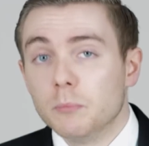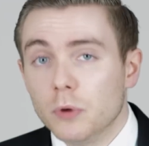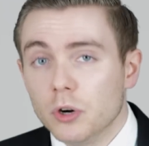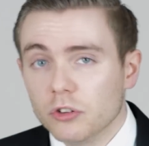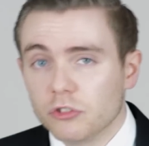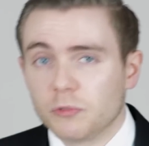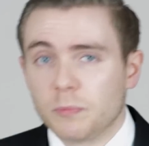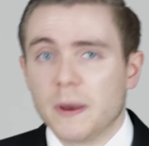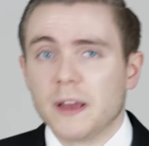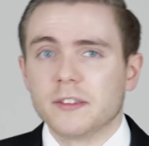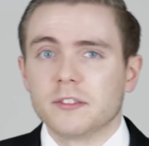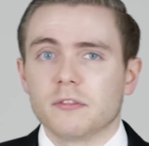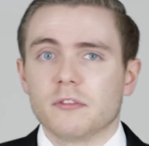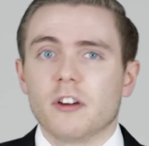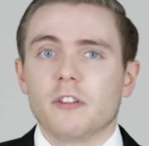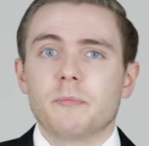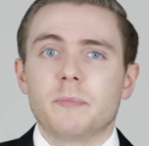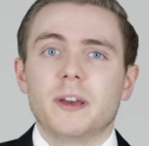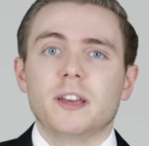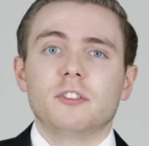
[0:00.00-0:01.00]
much better
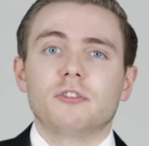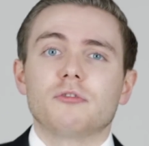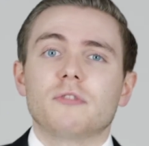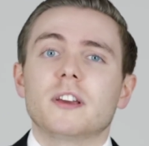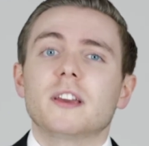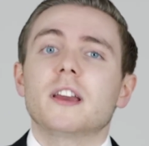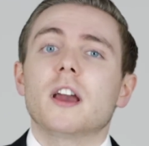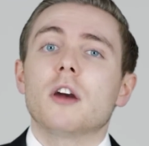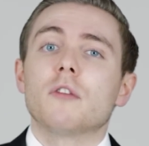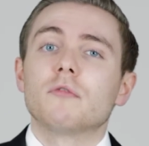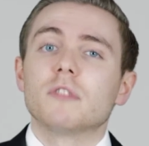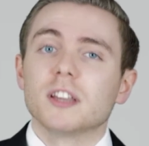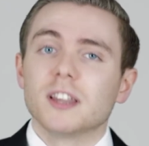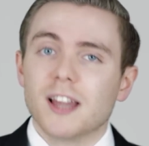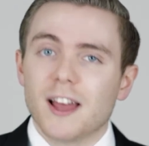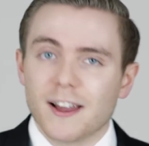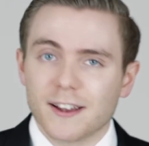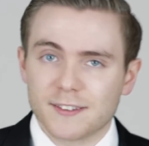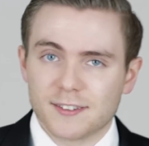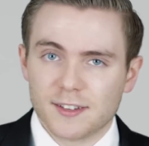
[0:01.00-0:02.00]
off picturing a
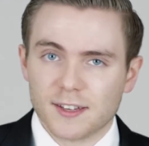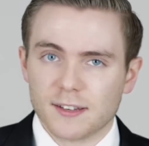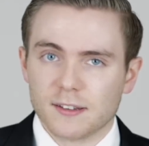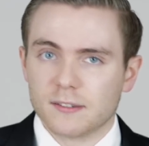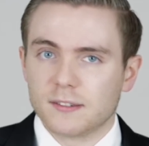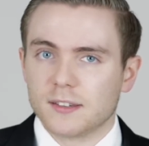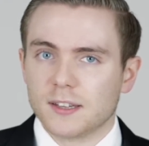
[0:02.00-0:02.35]
relaxing